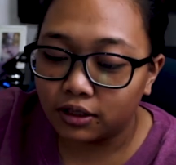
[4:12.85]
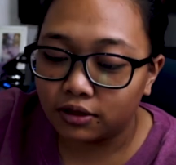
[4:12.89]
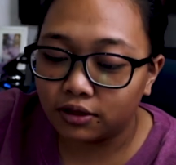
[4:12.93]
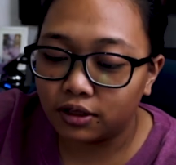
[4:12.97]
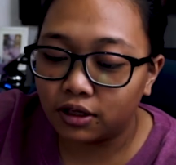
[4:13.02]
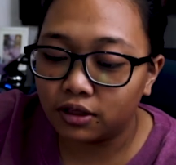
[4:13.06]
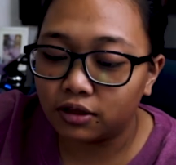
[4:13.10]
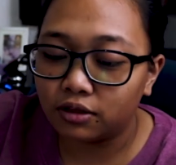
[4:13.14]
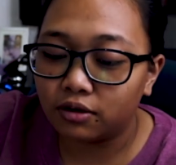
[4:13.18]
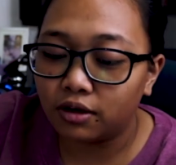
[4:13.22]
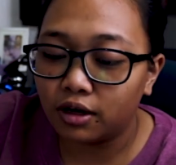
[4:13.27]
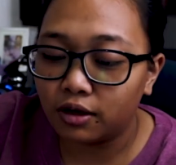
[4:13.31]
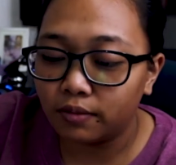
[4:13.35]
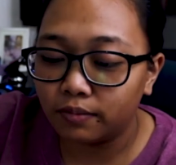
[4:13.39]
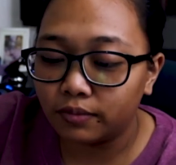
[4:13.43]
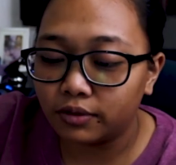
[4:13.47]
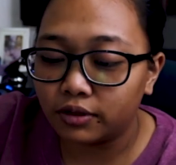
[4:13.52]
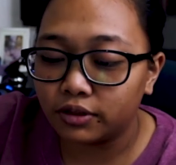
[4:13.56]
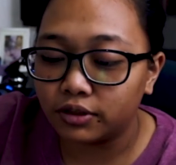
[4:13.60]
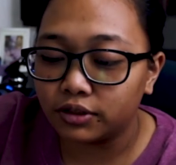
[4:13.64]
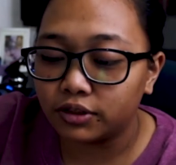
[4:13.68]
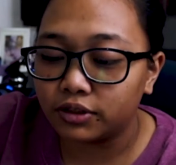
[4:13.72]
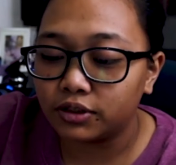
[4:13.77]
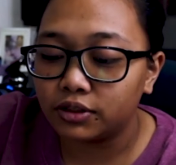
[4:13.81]
The
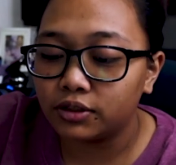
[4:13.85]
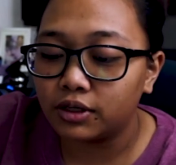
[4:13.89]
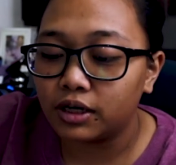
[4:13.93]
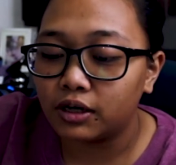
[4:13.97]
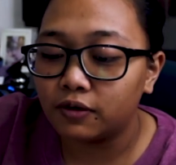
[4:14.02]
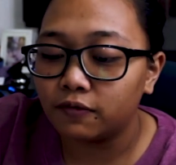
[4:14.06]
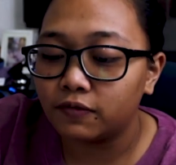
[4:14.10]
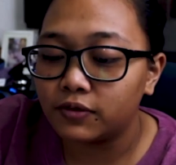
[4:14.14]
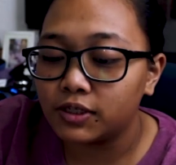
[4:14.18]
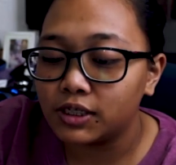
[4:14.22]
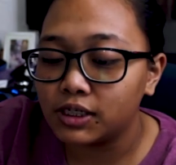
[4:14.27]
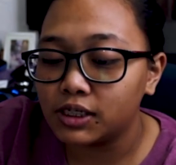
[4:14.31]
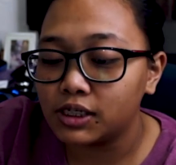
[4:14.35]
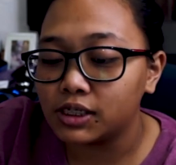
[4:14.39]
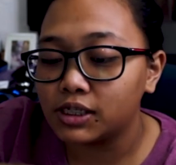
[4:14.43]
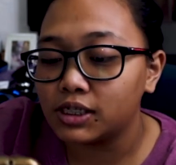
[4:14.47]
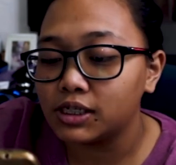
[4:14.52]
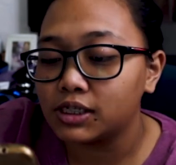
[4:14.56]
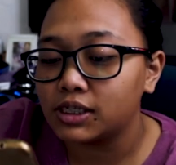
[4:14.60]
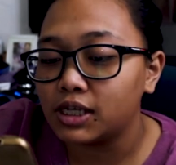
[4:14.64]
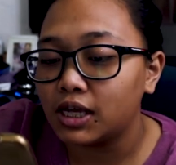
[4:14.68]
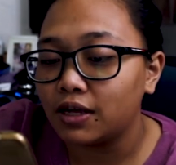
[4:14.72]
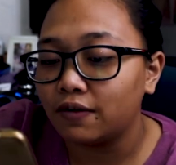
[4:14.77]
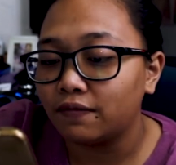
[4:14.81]
Dreamers, you have
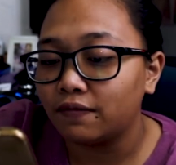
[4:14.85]
67